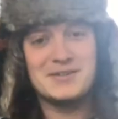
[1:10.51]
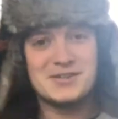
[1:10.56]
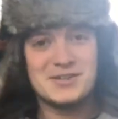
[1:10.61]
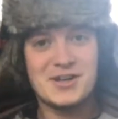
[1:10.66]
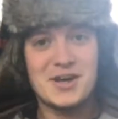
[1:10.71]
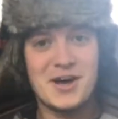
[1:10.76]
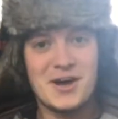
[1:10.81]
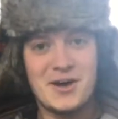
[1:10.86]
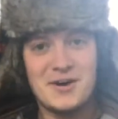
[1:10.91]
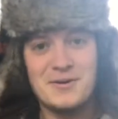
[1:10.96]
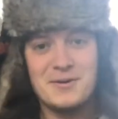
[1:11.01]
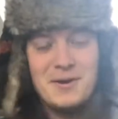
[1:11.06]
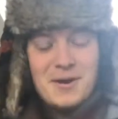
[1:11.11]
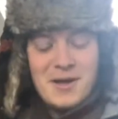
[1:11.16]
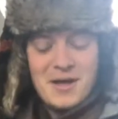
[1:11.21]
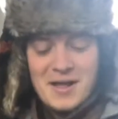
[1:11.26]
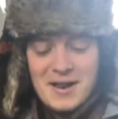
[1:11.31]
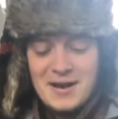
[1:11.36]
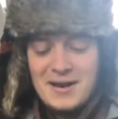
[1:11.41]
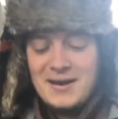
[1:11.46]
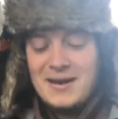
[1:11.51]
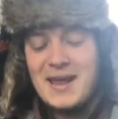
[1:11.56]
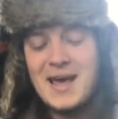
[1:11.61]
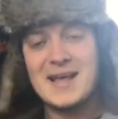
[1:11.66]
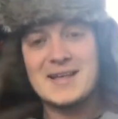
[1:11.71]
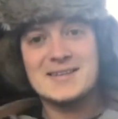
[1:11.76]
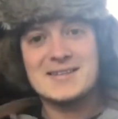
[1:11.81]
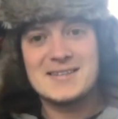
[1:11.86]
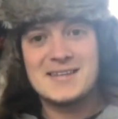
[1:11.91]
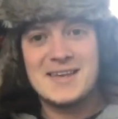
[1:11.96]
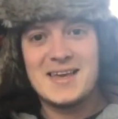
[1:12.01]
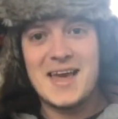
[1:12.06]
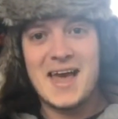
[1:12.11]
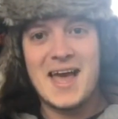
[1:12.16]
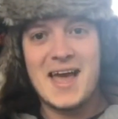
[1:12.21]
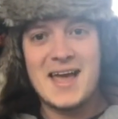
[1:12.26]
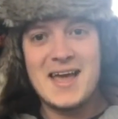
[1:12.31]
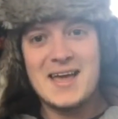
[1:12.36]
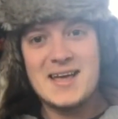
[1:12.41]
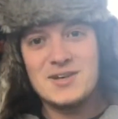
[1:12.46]
So, let's
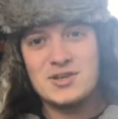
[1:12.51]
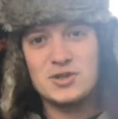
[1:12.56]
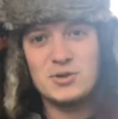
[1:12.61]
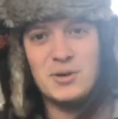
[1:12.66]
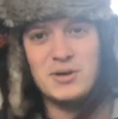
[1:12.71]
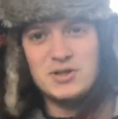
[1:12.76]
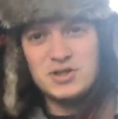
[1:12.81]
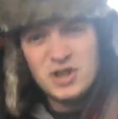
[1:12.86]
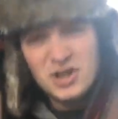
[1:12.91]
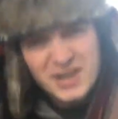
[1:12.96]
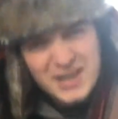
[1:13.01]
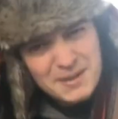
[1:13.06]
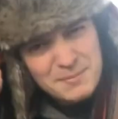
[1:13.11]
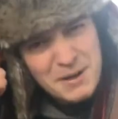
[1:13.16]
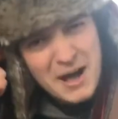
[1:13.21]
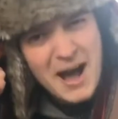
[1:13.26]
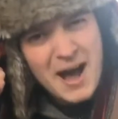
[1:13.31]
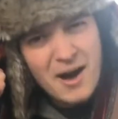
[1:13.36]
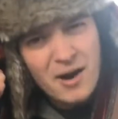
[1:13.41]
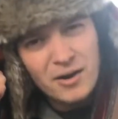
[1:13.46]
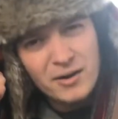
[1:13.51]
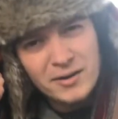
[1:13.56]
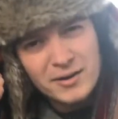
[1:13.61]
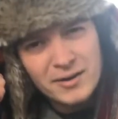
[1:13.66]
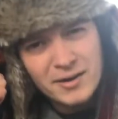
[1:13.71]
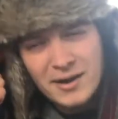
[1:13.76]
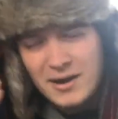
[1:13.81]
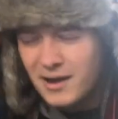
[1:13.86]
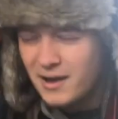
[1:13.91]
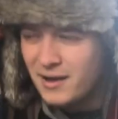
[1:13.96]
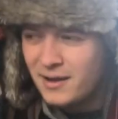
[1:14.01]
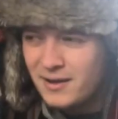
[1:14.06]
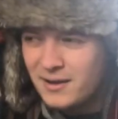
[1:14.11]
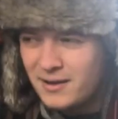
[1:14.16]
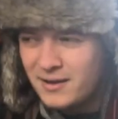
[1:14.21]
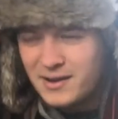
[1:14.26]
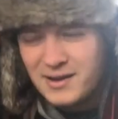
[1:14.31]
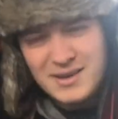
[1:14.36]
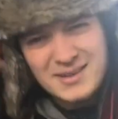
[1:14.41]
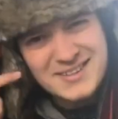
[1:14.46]
get into it. Shall I keep the hat on?
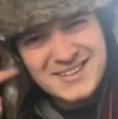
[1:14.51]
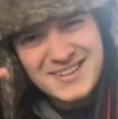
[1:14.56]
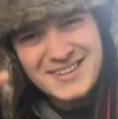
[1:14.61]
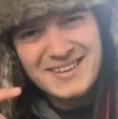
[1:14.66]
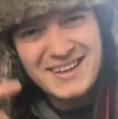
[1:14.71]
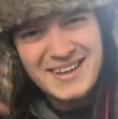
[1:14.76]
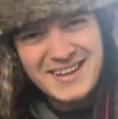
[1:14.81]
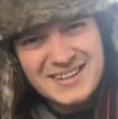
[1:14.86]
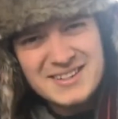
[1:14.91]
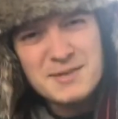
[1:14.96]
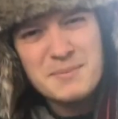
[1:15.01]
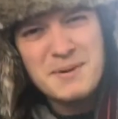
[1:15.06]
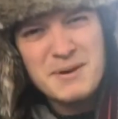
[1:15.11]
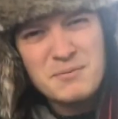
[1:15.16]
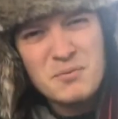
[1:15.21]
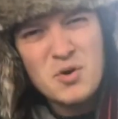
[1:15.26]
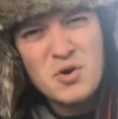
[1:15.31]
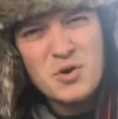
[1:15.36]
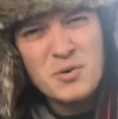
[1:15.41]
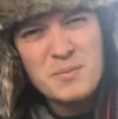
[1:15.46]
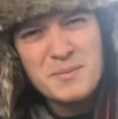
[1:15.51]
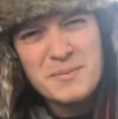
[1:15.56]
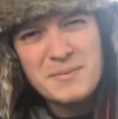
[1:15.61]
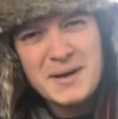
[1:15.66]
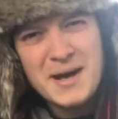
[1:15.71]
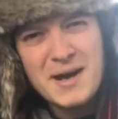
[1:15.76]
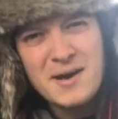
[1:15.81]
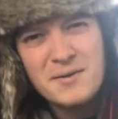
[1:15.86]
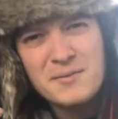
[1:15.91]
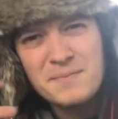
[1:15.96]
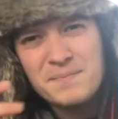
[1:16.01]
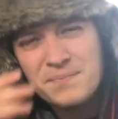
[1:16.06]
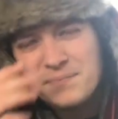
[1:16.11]
It's a bit warm now.